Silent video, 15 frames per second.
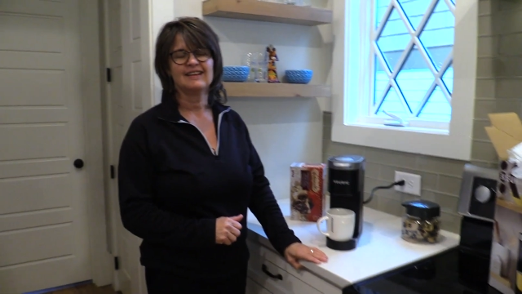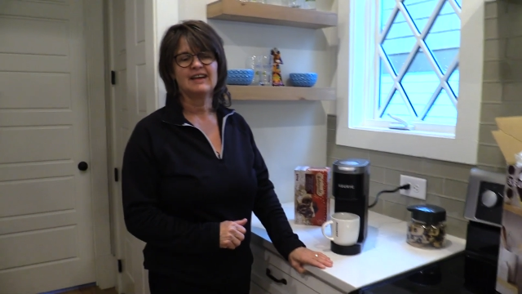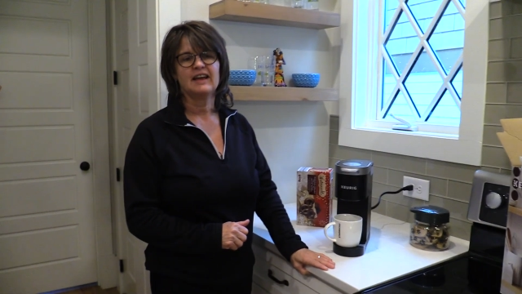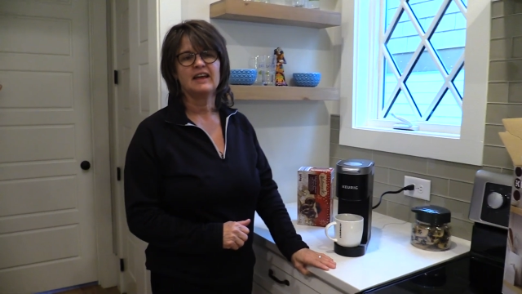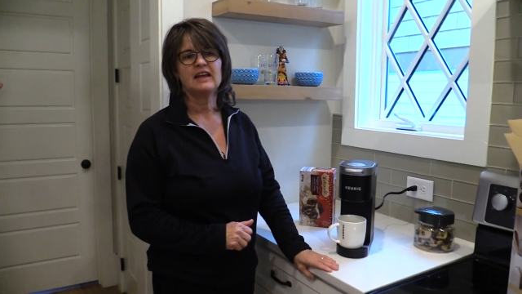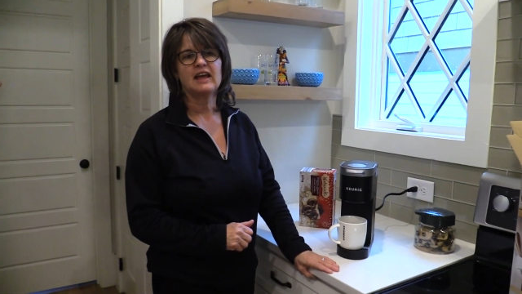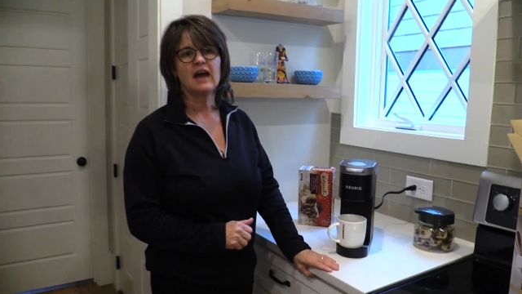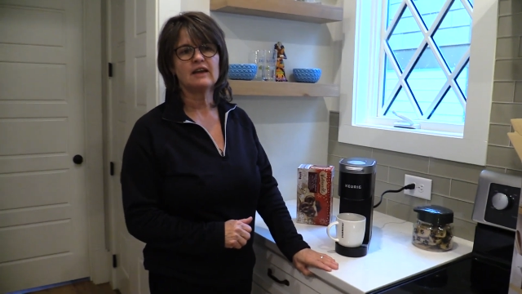
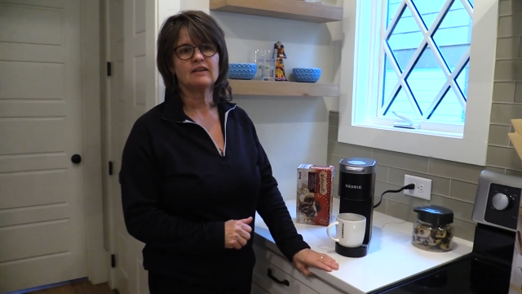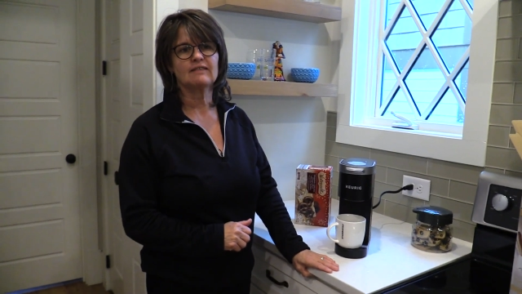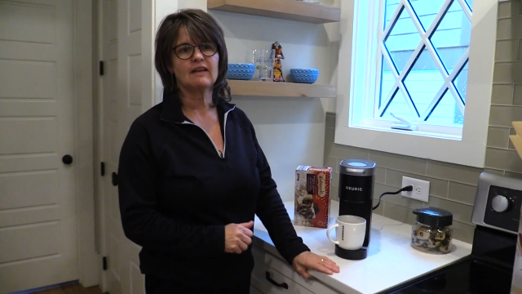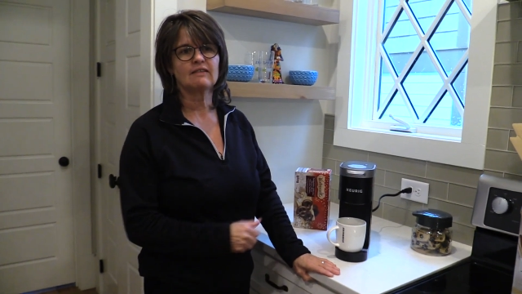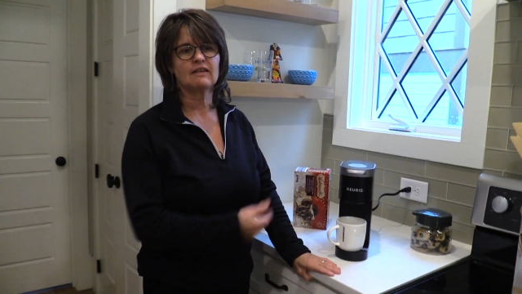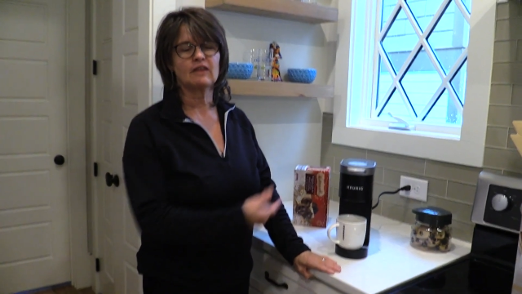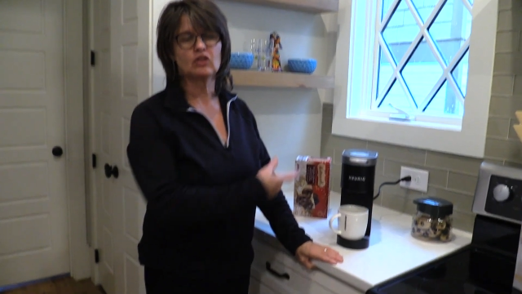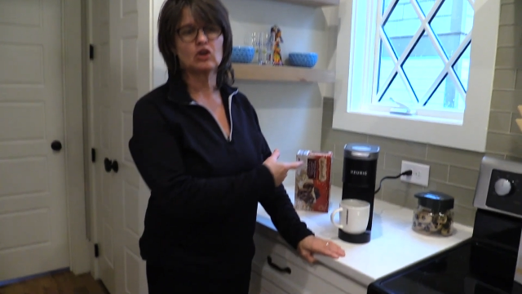He kind of
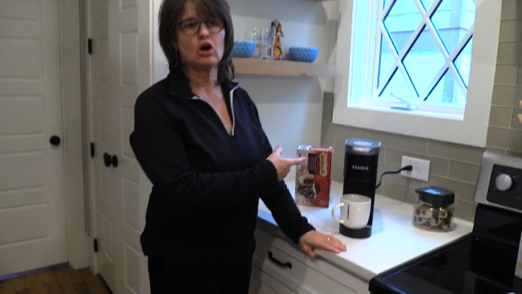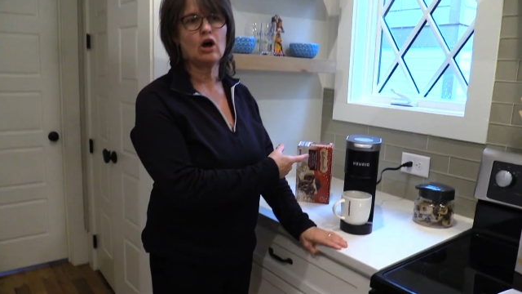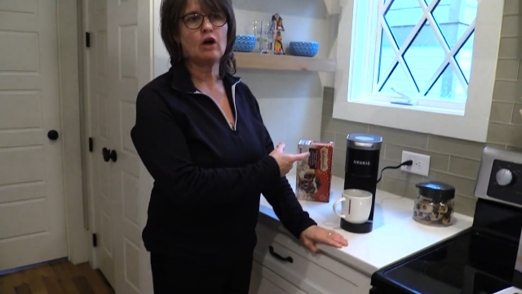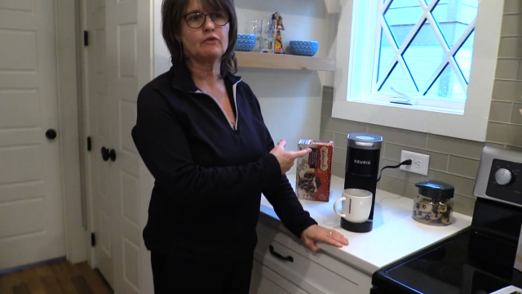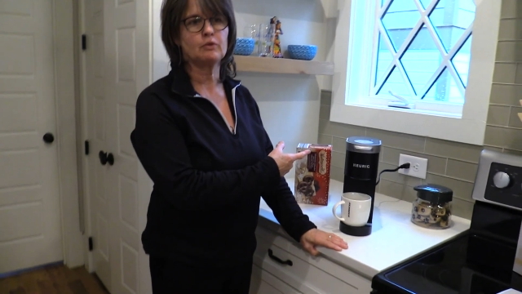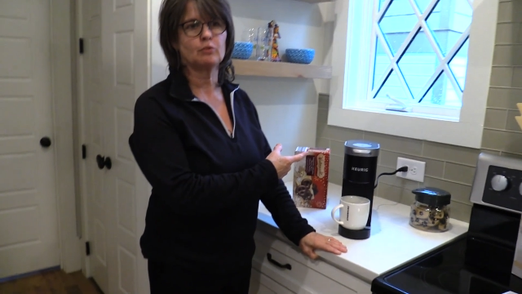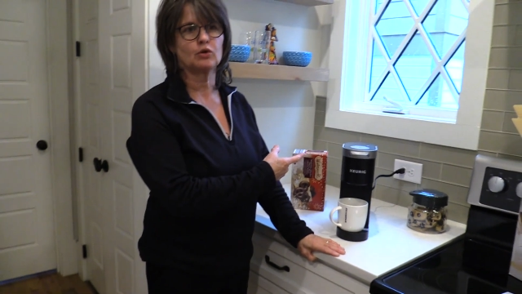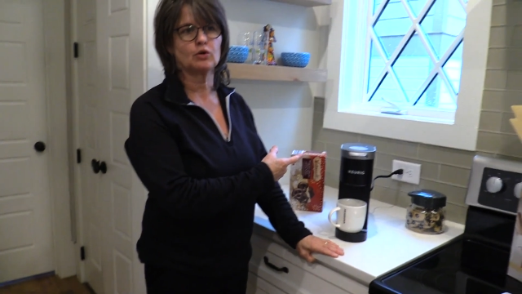sounds like the
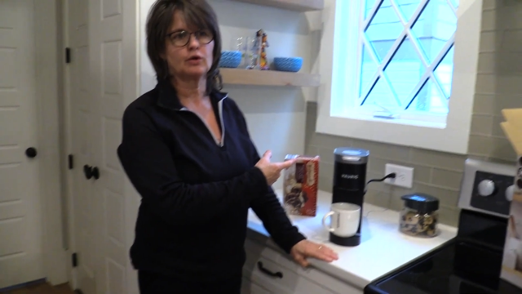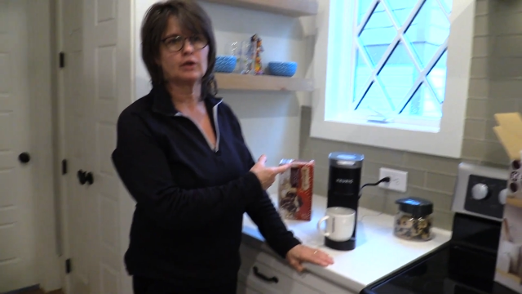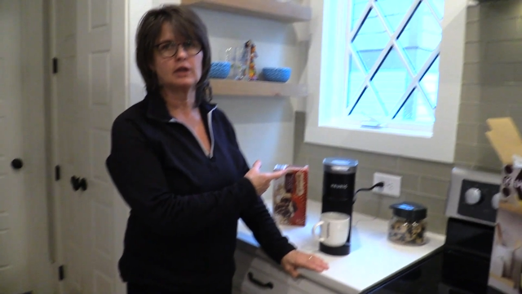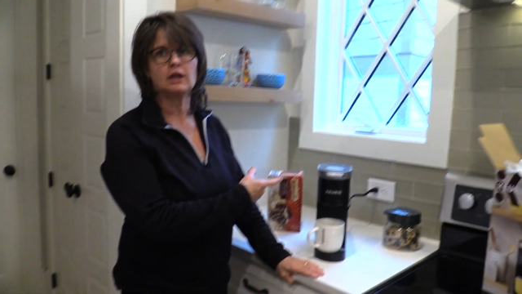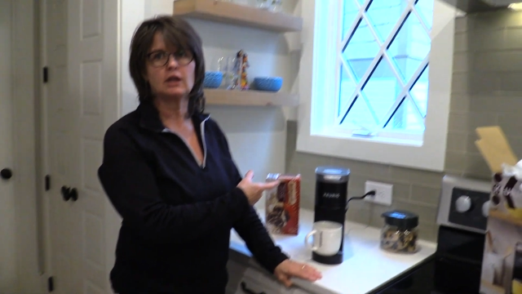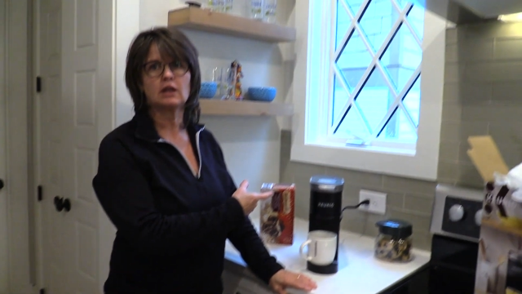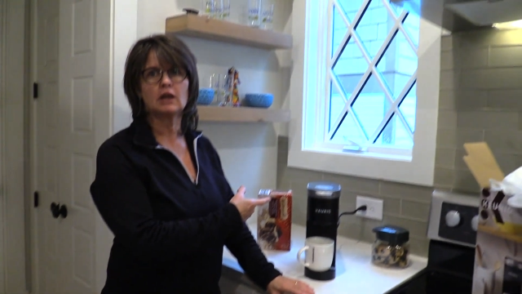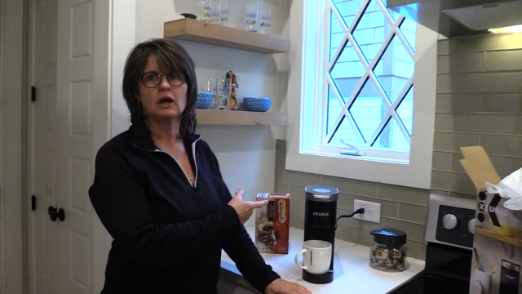coffee brewer
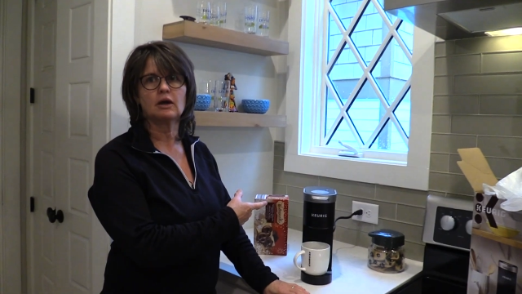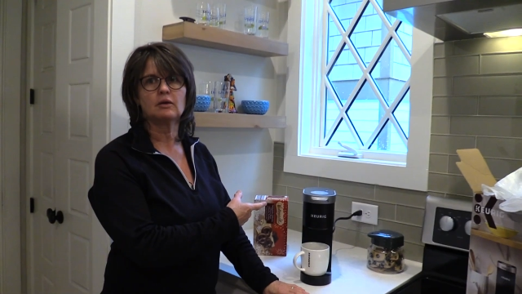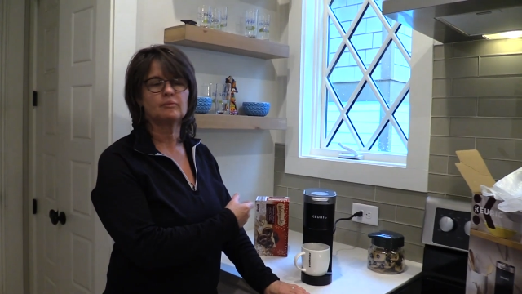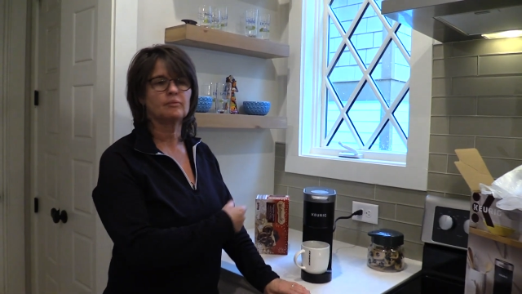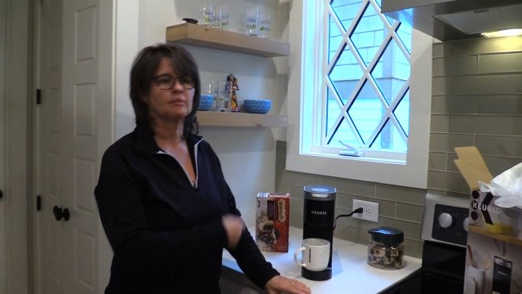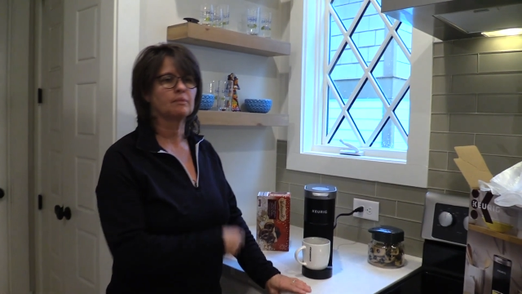heating up.